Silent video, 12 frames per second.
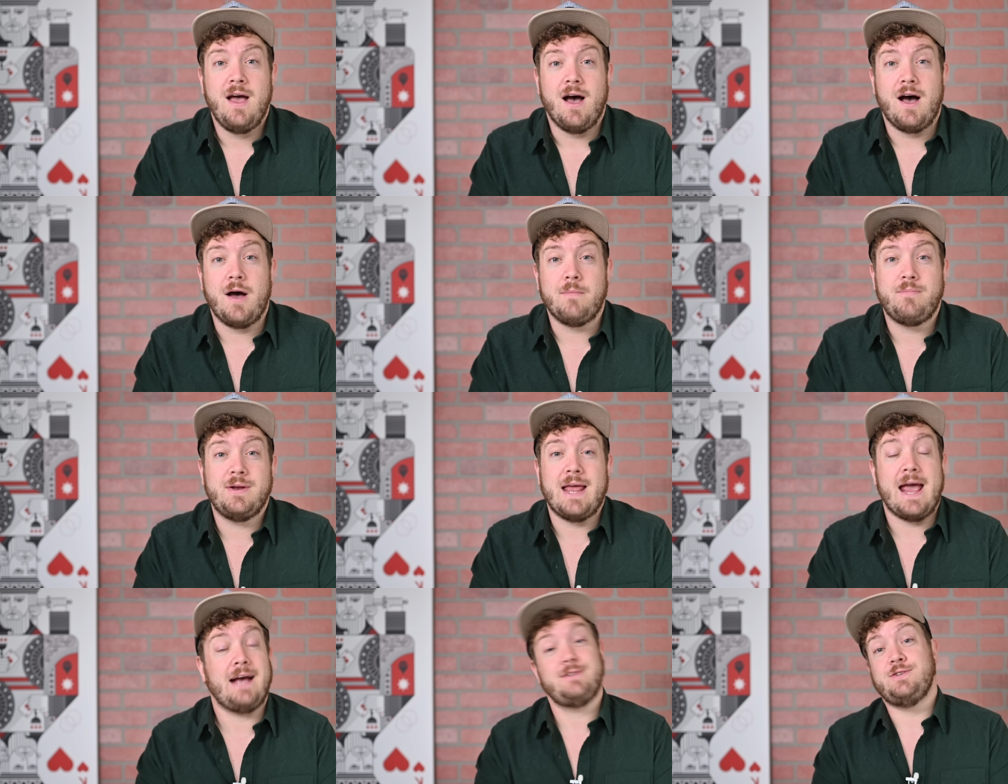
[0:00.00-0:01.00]
Um,
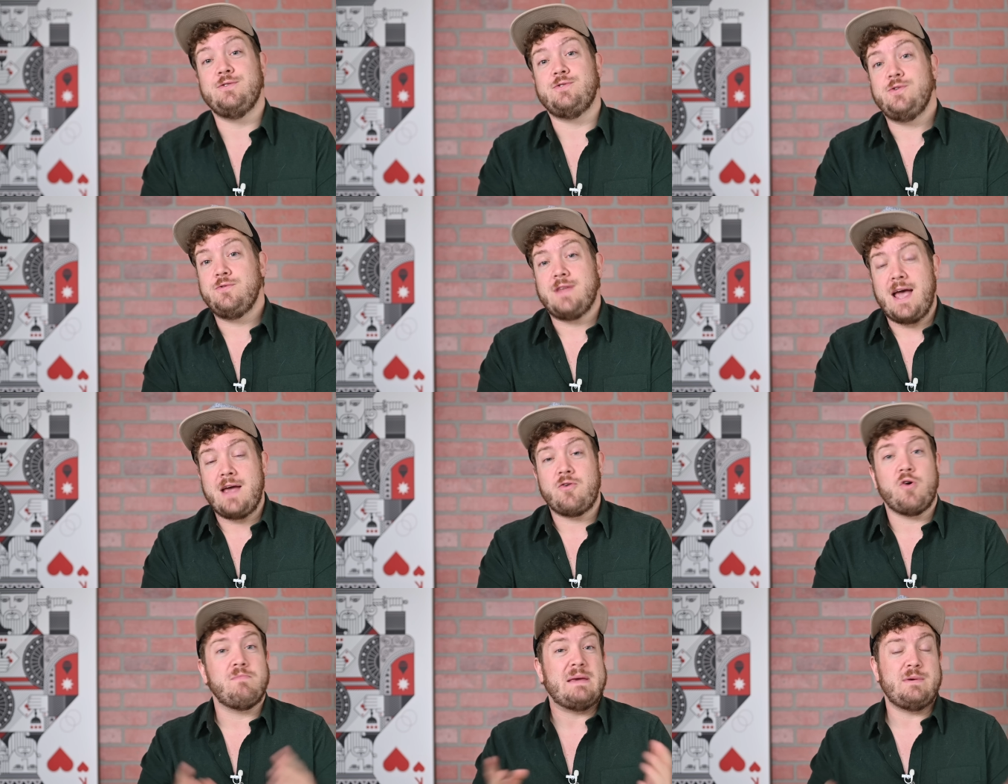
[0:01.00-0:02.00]
but as you do that,
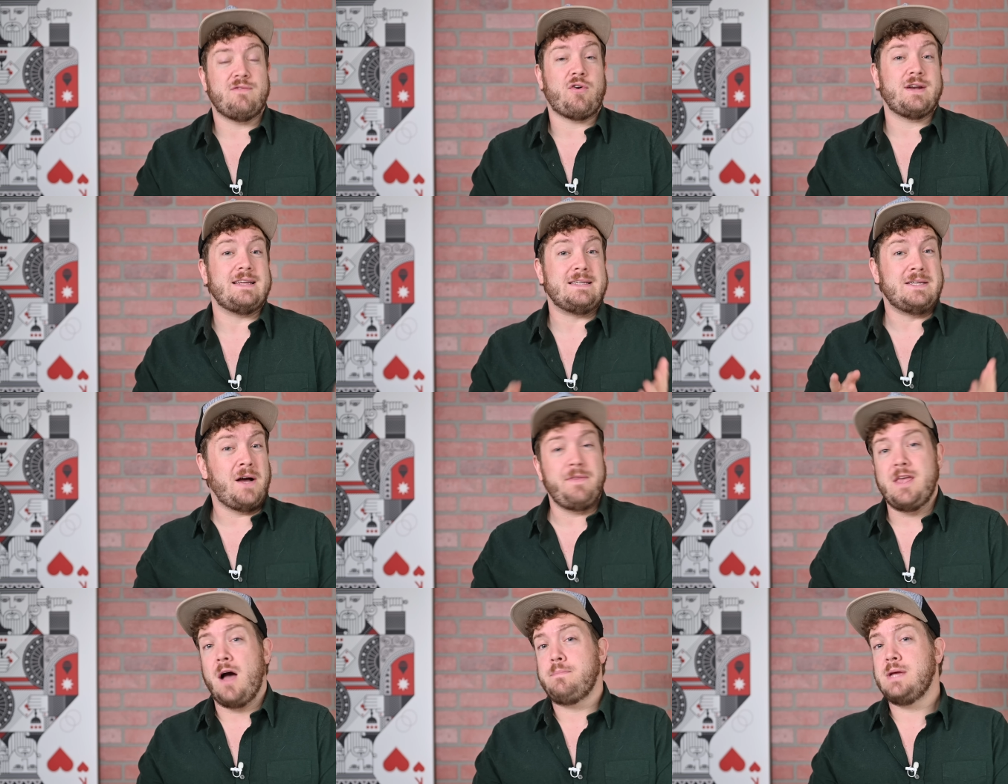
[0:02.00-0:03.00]
or maybe you've already done
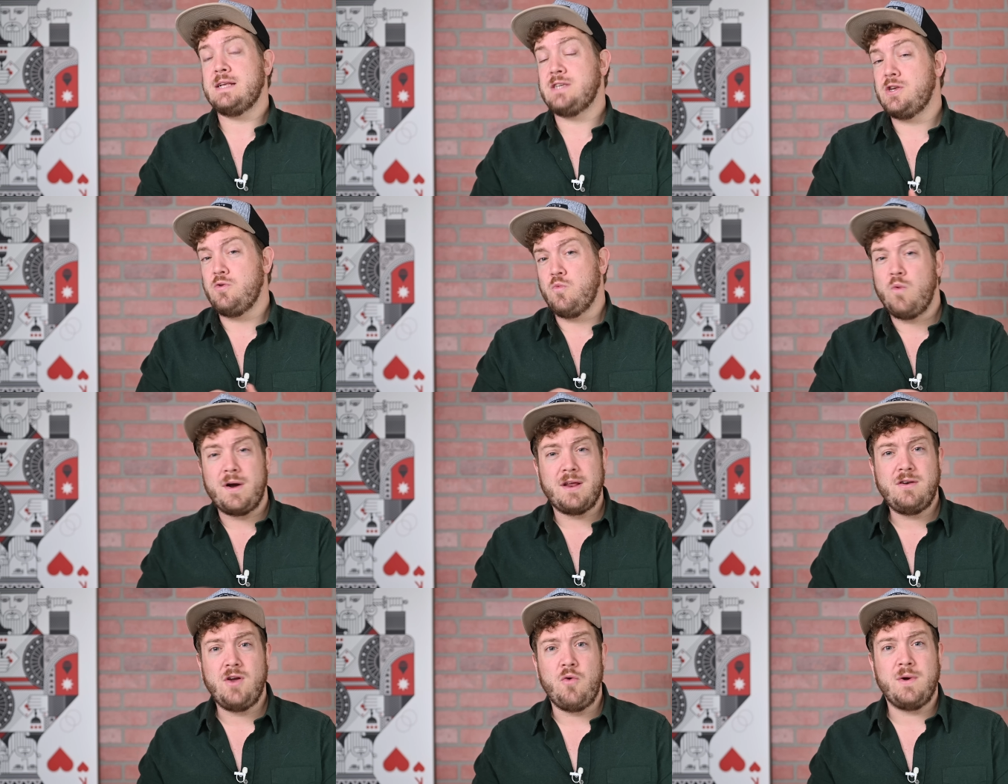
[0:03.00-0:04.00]
the updates and you want
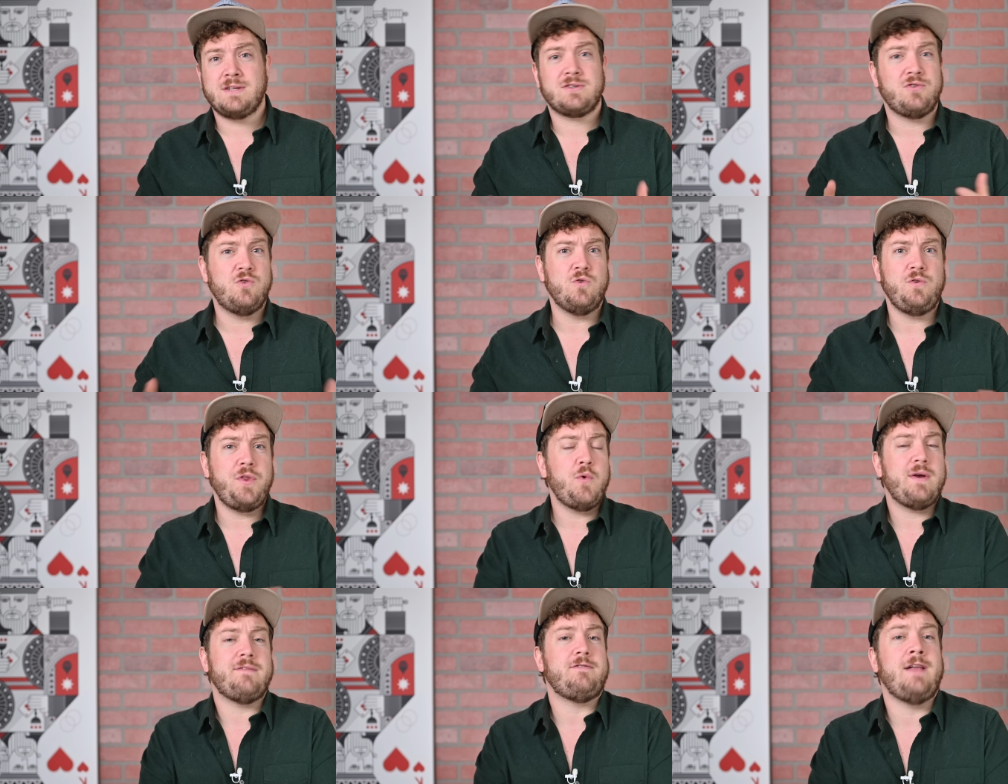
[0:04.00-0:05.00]
to know what's cool,
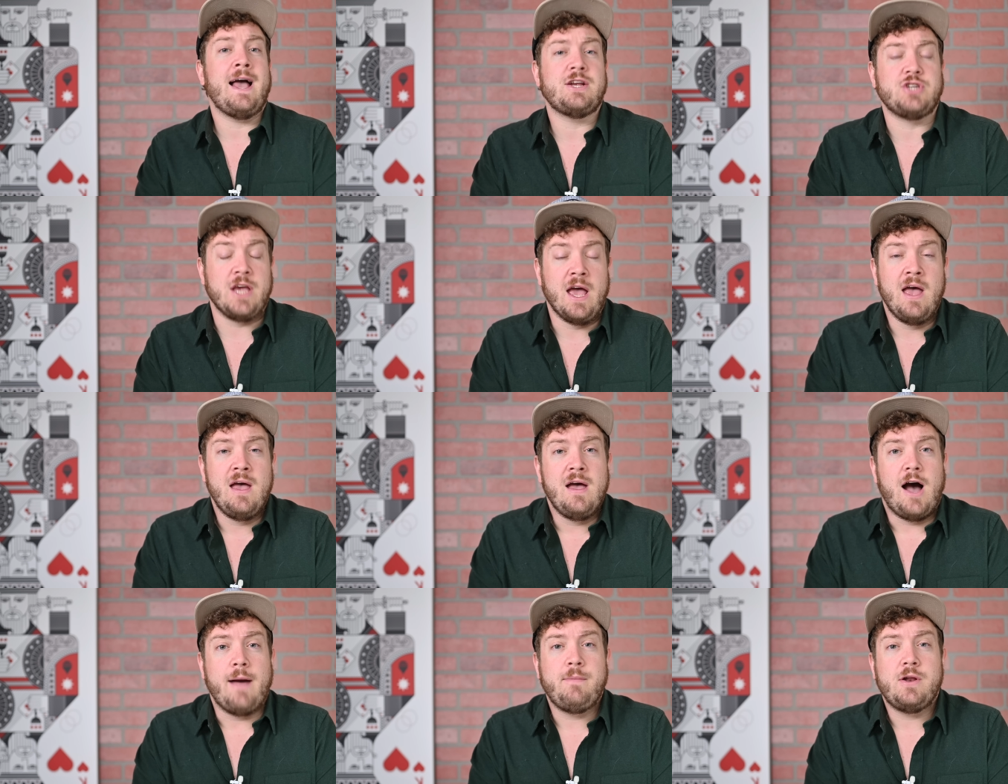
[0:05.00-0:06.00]
new, and flashy,
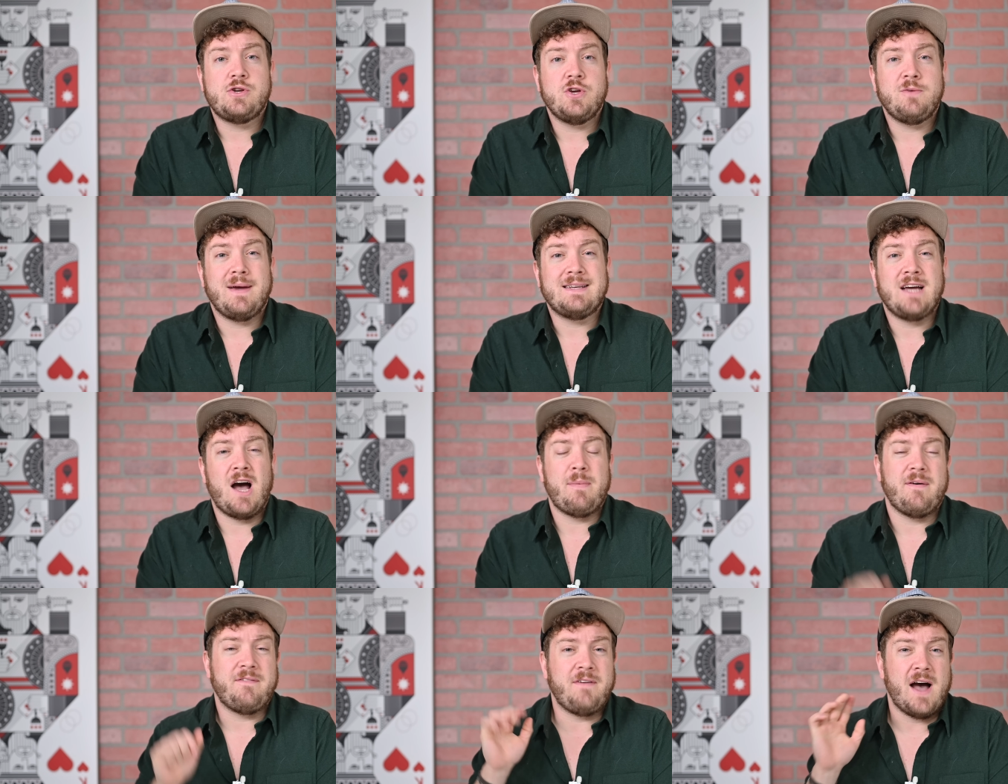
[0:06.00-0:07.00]
I'm going to show you my
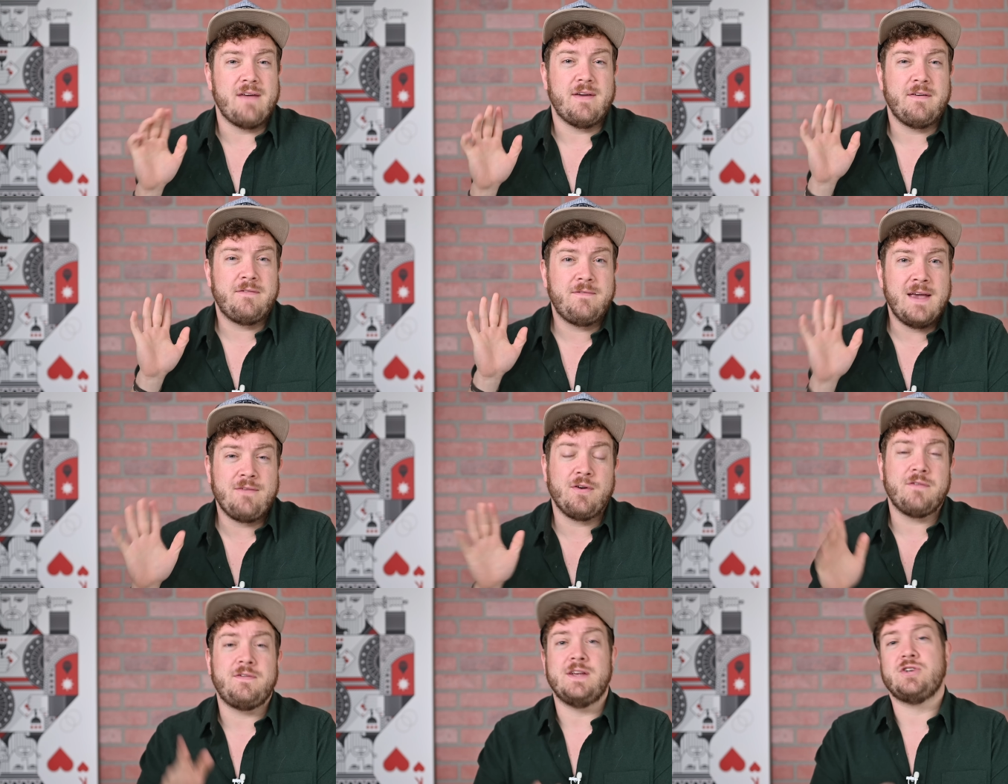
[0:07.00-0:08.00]
top five
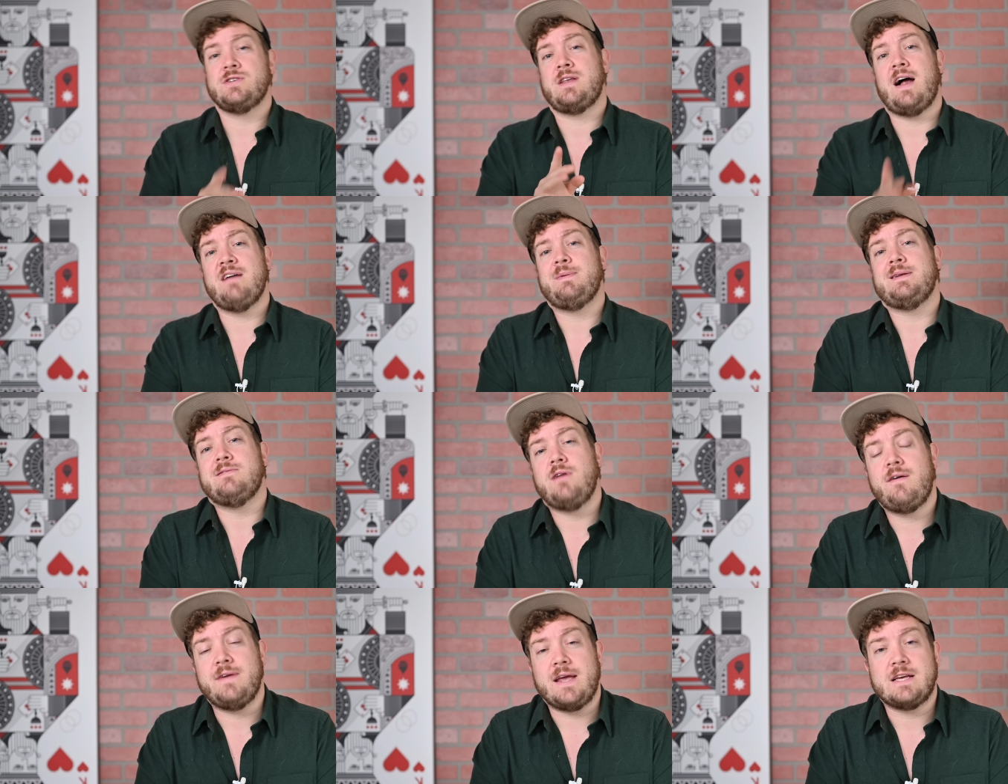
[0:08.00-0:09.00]
favorite features that I've been
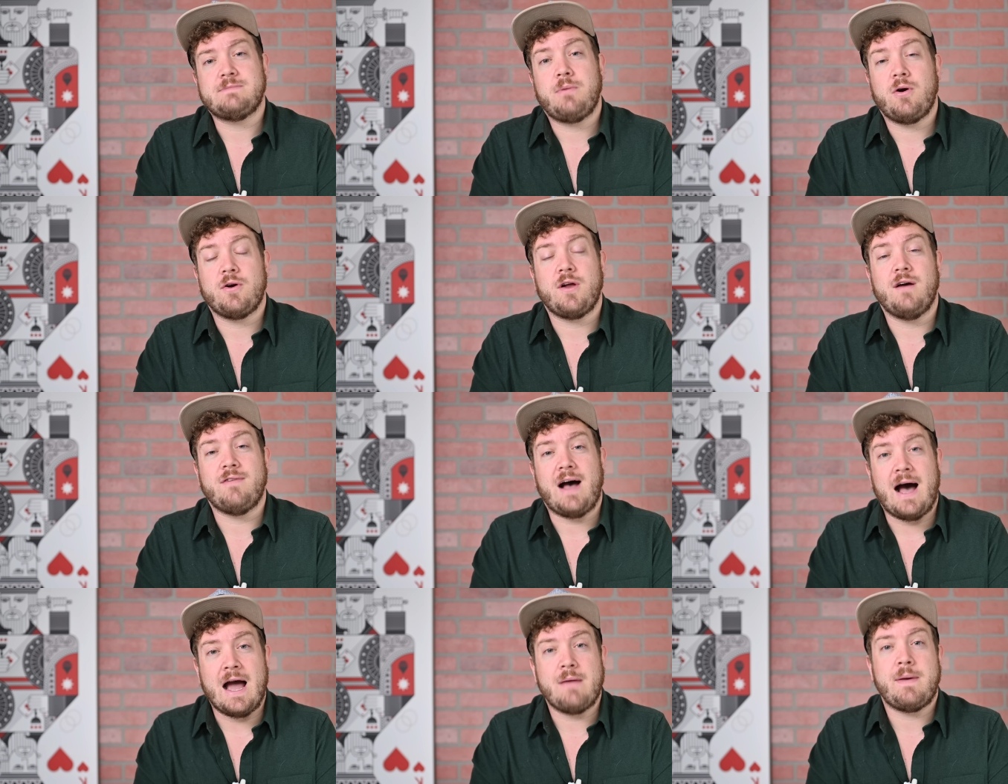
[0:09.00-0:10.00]
loving as part
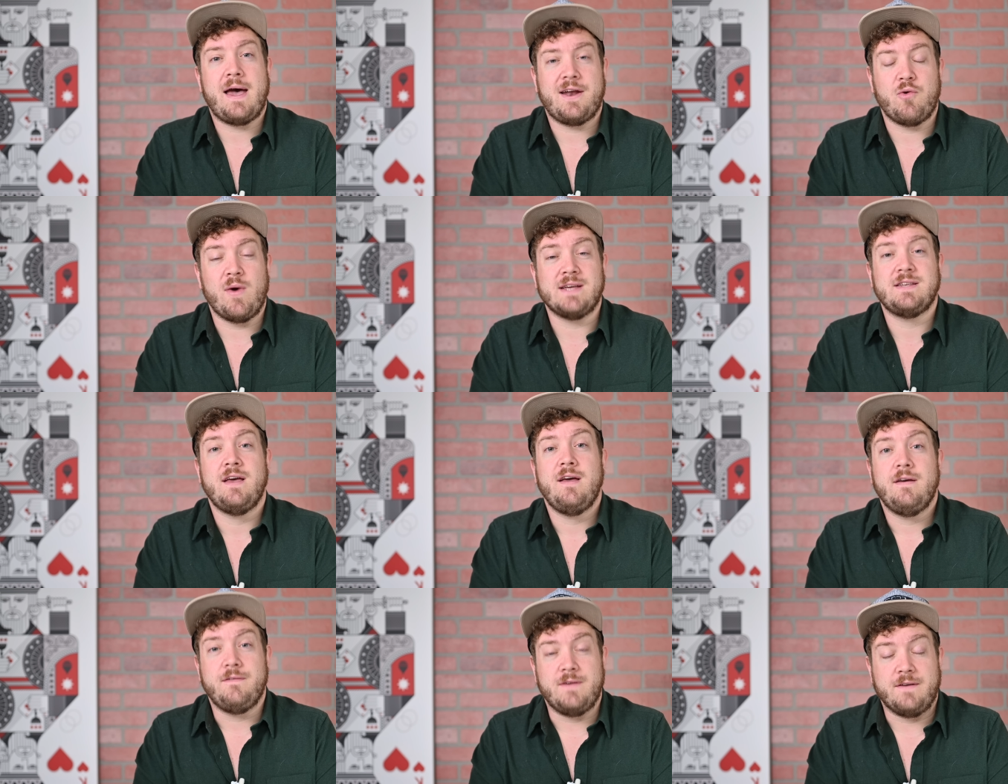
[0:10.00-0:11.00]
of iPadOS
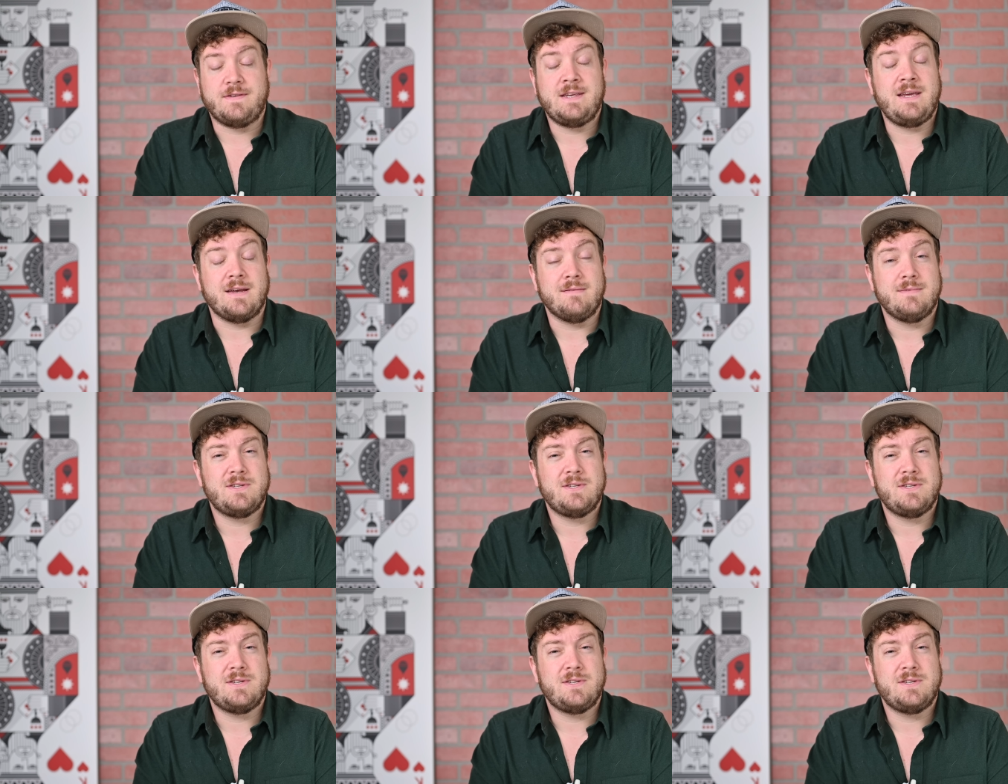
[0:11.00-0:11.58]
15.